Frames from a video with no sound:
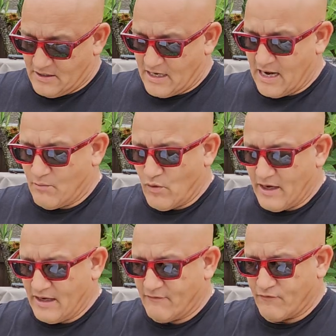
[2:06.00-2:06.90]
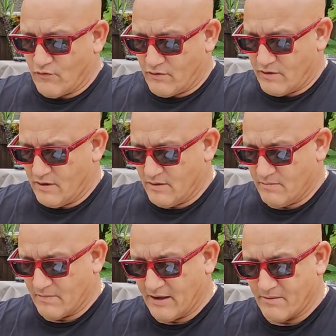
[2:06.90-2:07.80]
I'm waiting for
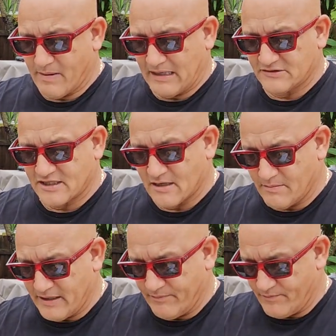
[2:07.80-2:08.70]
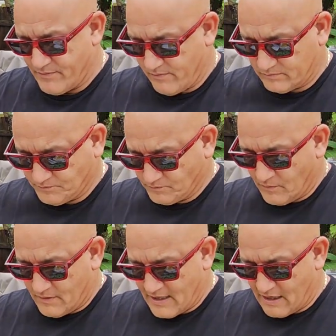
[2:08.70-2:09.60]
my other bands to come in.
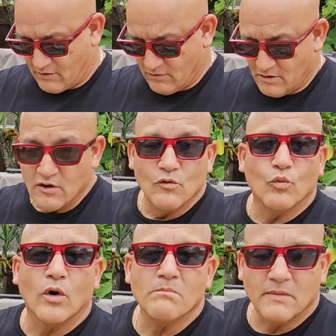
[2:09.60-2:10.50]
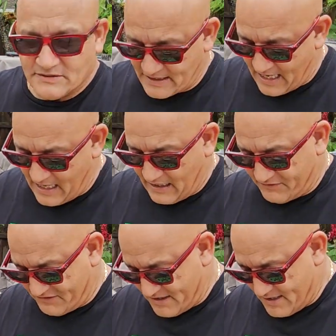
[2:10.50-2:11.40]
Now, one must
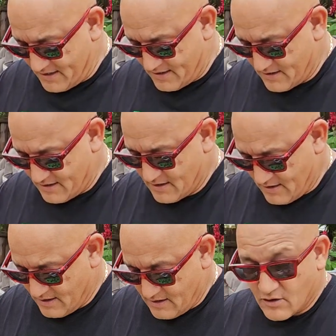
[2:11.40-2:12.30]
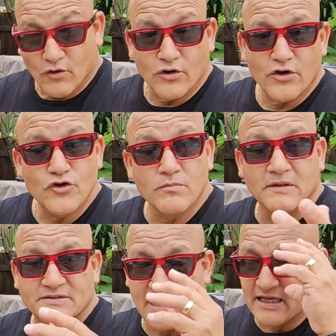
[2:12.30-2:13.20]
ask, or you
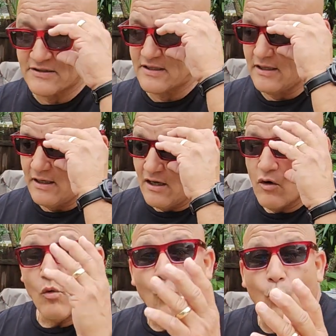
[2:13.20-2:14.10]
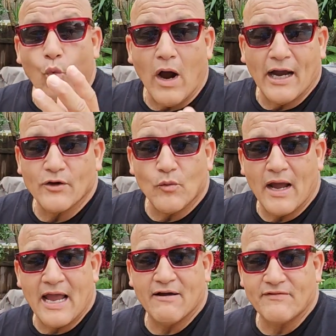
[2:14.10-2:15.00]
must ask, why do I
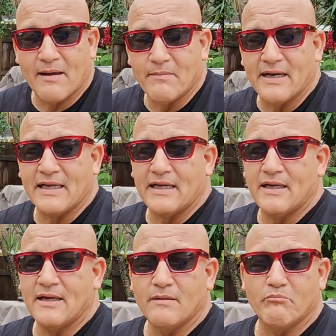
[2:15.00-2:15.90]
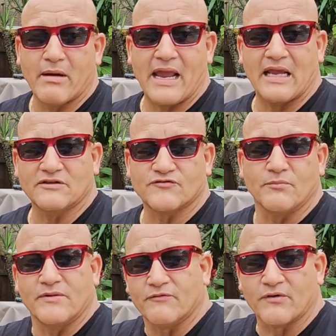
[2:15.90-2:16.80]
have that many bands from
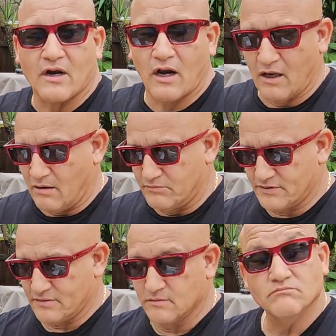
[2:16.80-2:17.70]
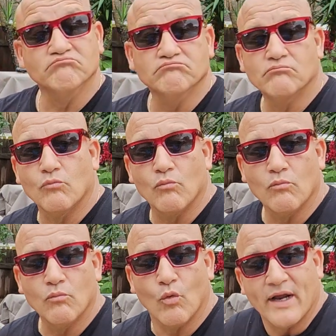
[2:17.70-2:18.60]
different clubs?
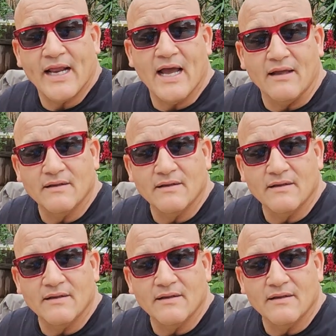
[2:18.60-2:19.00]
Why not?